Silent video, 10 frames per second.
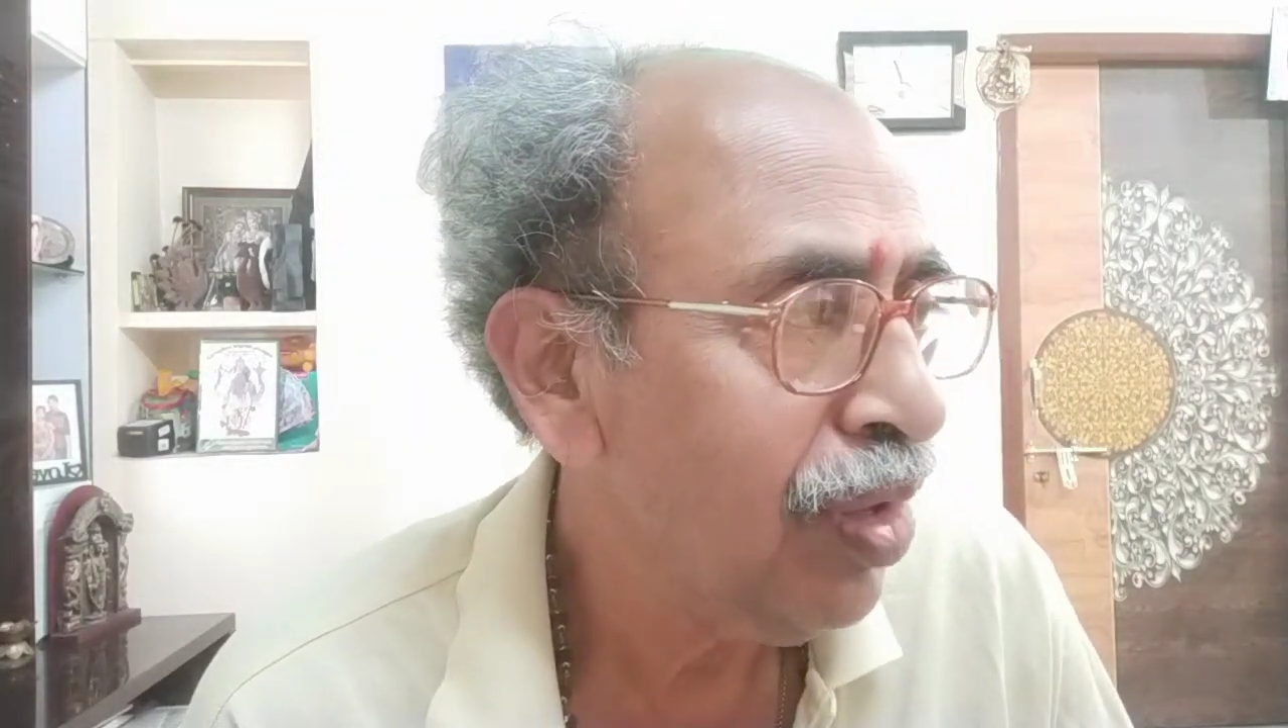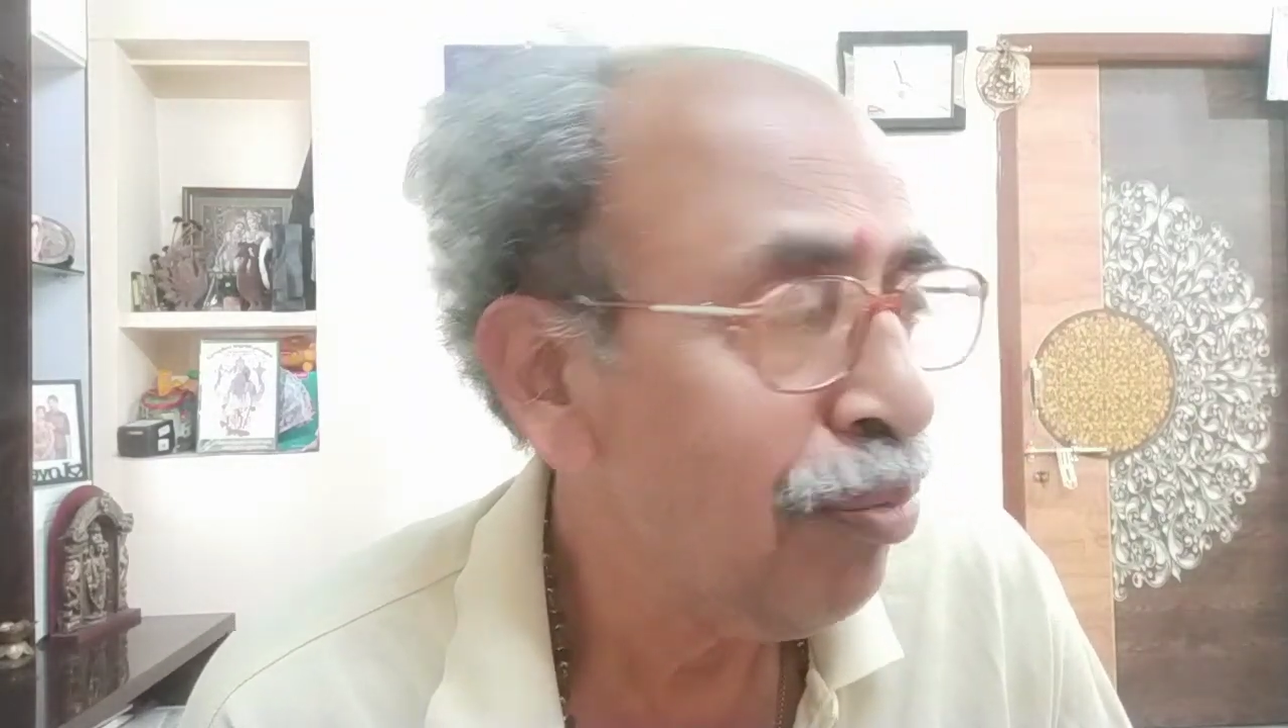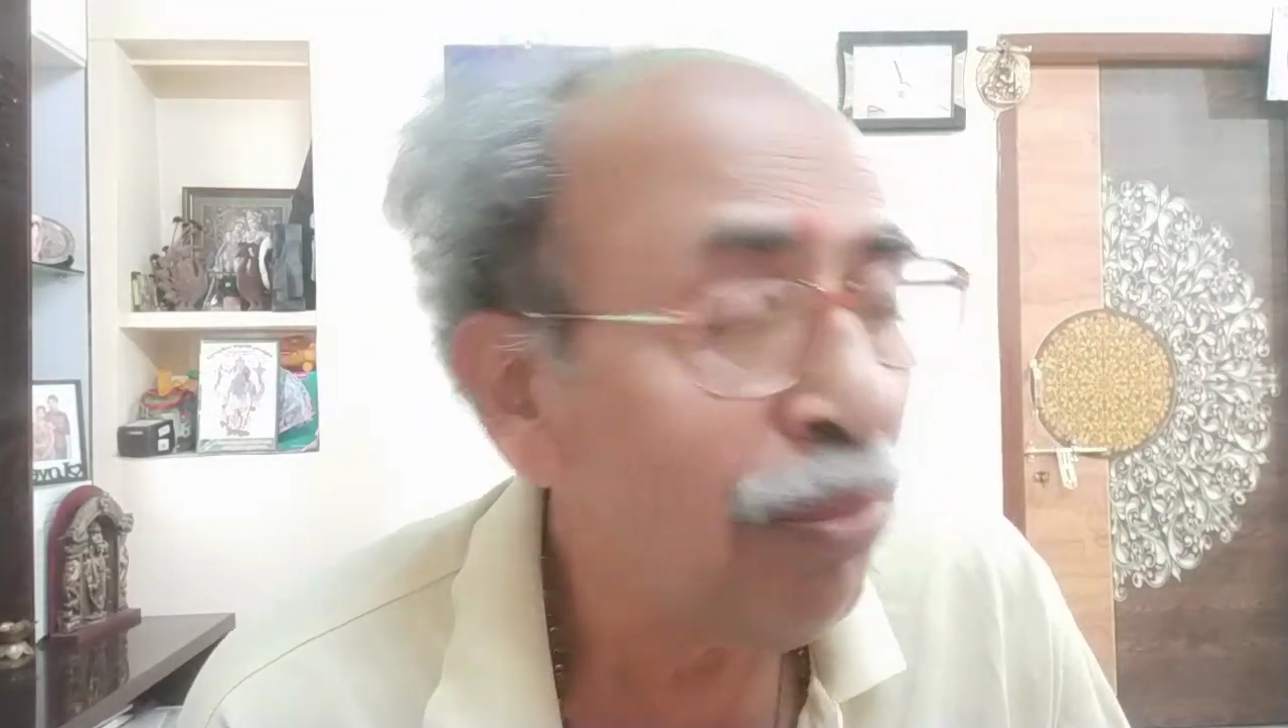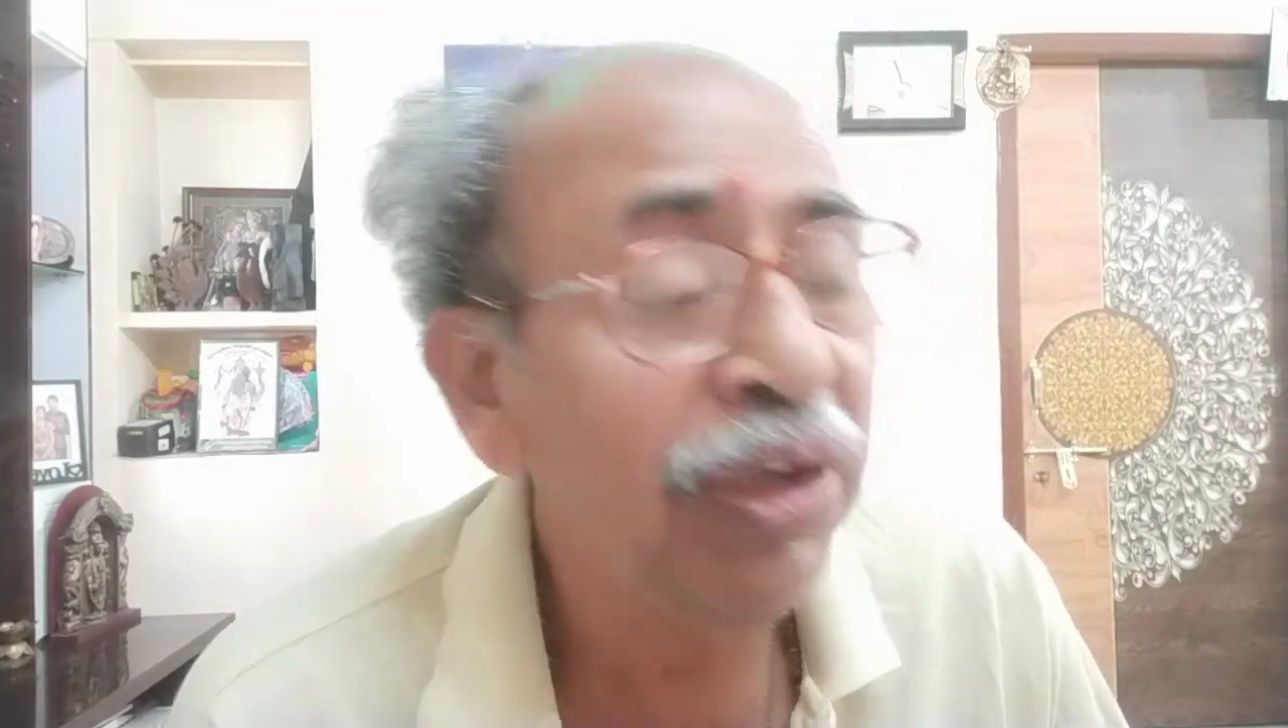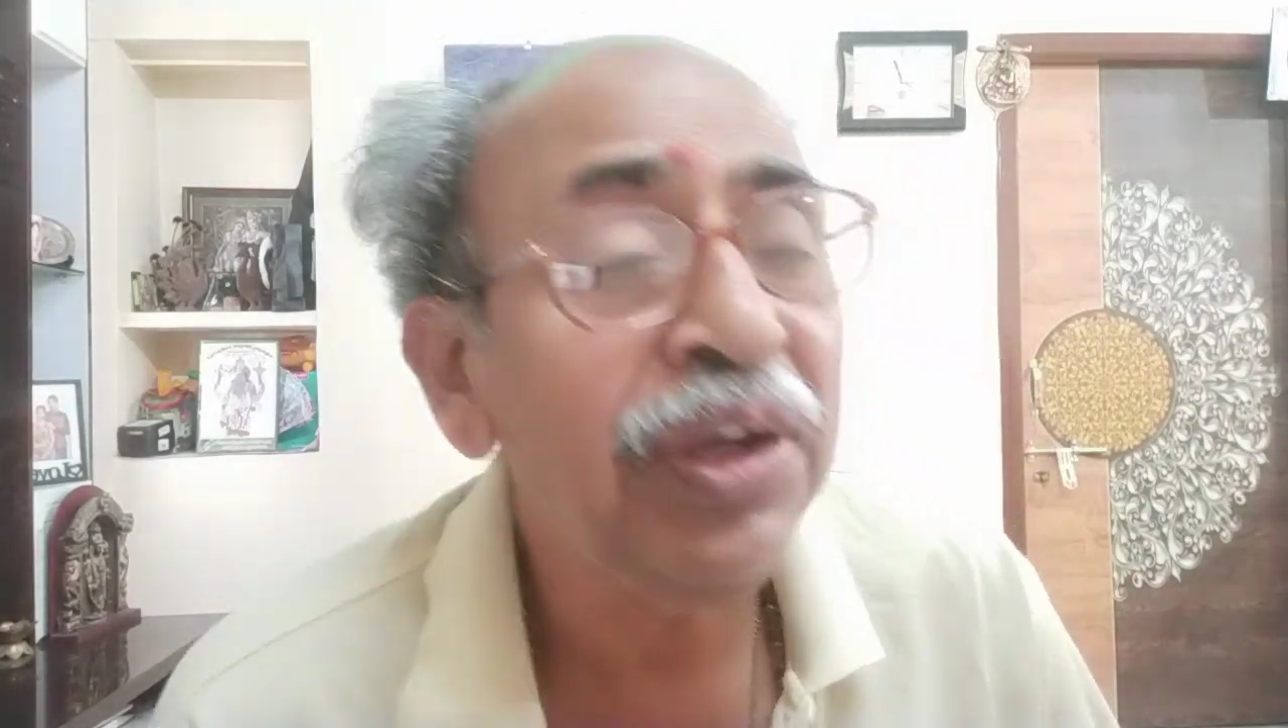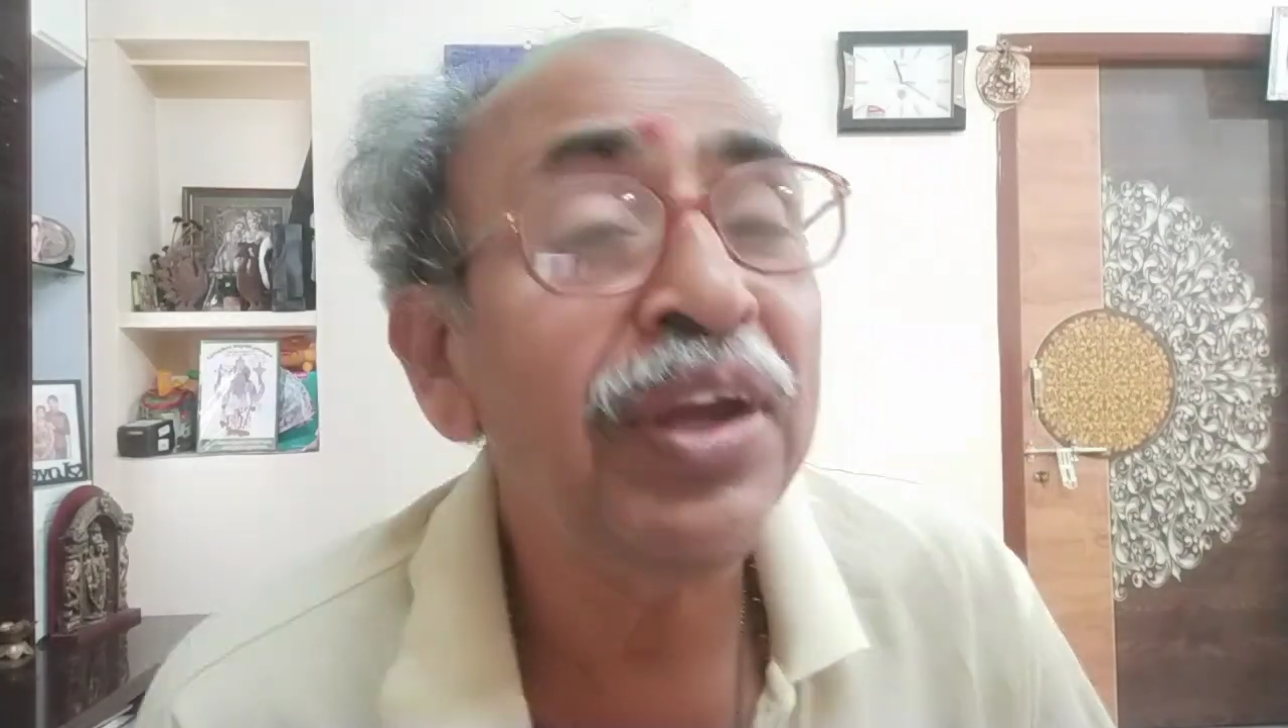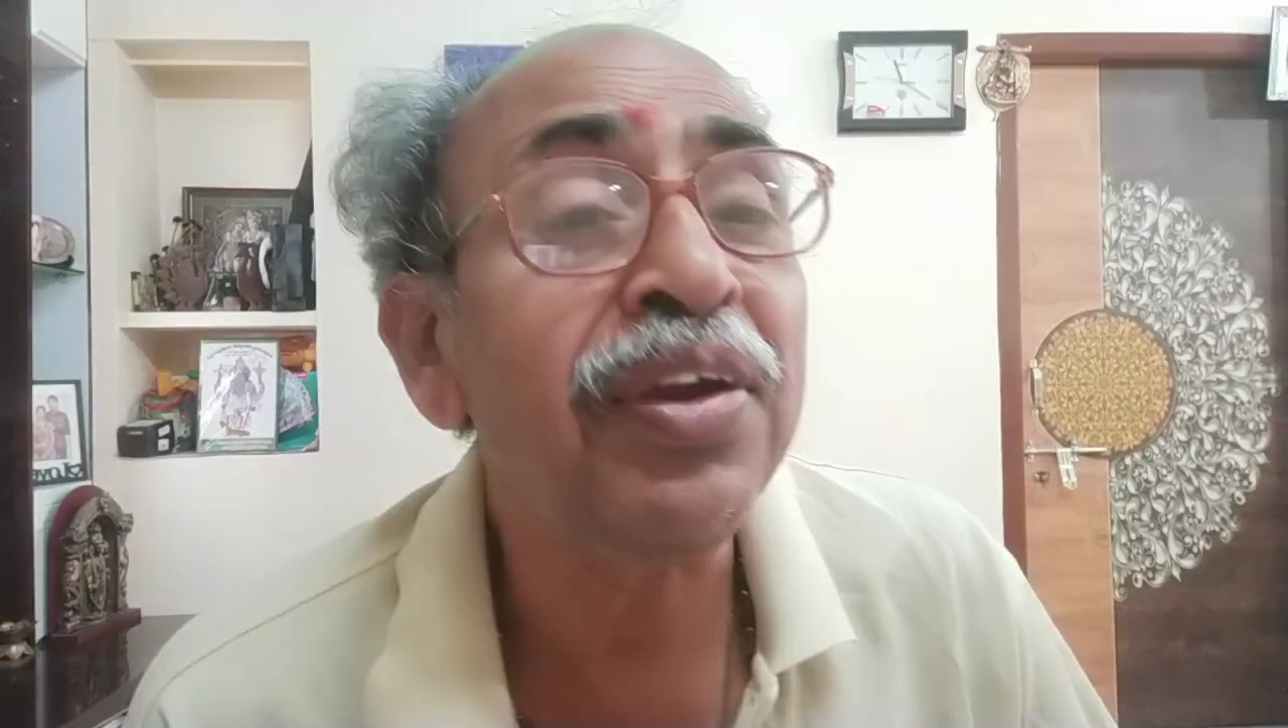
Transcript: But it